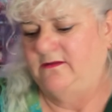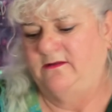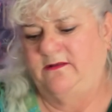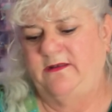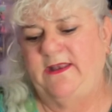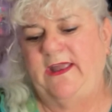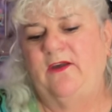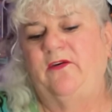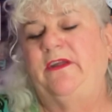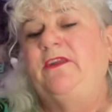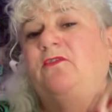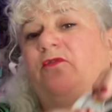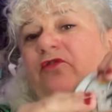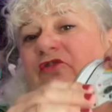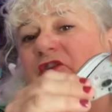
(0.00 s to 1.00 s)
Now it
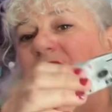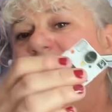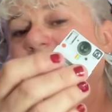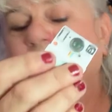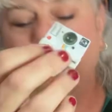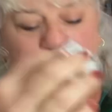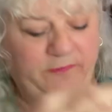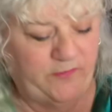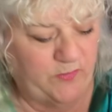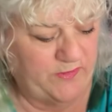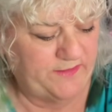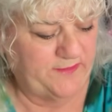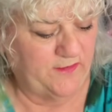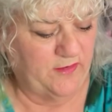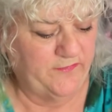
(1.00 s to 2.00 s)
also comes
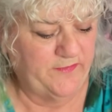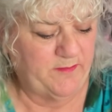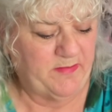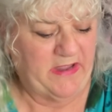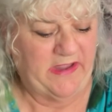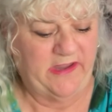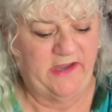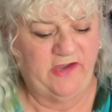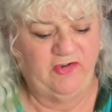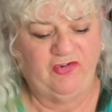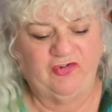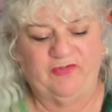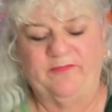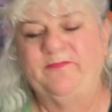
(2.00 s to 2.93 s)
with, on the page,